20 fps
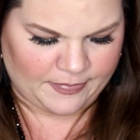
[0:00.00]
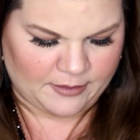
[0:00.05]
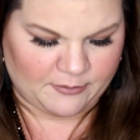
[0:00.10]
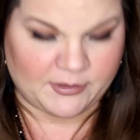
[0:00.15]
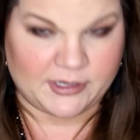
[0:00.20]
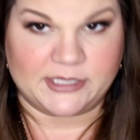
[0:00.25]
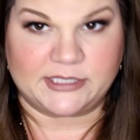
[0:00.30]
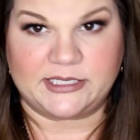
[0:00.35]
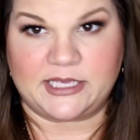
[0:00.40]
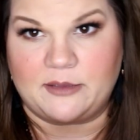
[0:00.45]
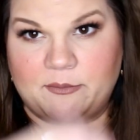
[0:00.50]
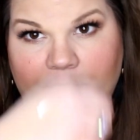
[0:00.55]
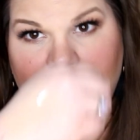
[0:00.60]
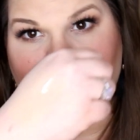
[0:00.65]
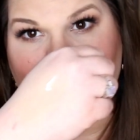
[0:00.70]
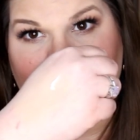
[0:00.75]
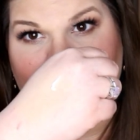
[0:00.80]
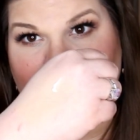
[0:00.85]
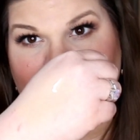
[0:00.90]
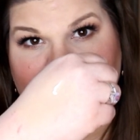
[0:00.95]
I just keep
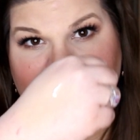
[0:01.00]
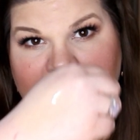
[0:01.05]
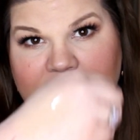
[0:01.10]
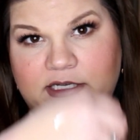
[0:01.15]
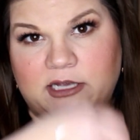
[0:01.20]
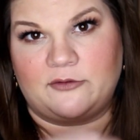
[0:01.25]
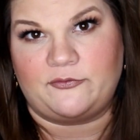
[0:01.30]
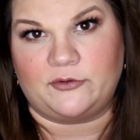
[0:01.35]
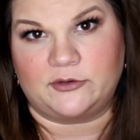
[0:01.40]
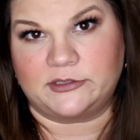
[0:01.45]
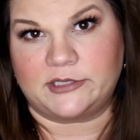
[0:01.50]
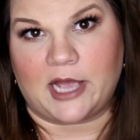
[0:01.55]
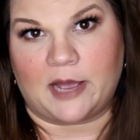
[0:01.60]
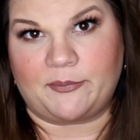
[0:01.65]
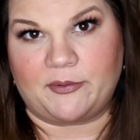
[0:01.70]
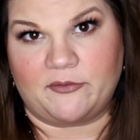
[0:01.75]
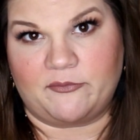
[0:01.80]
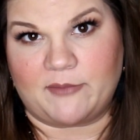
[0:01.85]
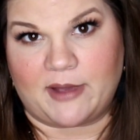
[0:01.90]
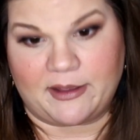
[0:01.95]
piling stuff on top
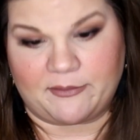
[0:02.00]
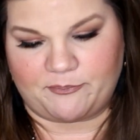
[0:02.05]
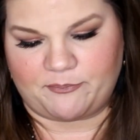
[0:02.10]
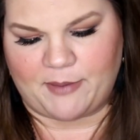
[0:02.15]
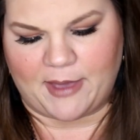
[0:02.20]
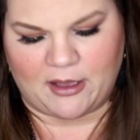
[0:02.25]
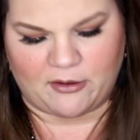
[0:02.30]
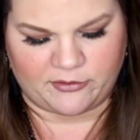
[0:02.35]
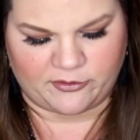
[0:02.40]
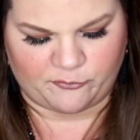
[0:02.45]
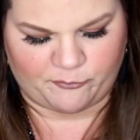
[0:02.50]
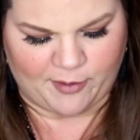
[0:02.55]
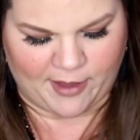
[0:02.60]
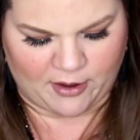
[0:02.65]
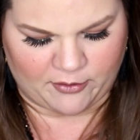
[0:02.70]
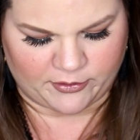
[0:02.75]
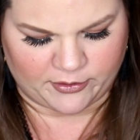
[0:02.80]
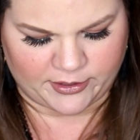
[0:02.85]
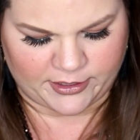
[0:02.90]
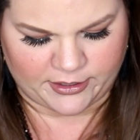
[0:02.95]
of my pound of
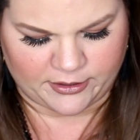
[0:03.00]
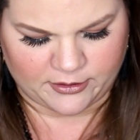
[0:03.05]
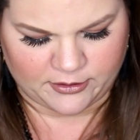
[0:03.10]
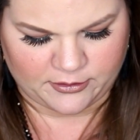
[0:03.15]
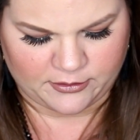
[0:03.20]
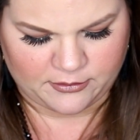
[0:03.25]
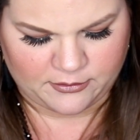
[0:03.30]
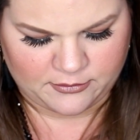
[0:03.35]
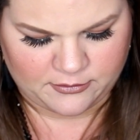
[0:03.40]
powder here.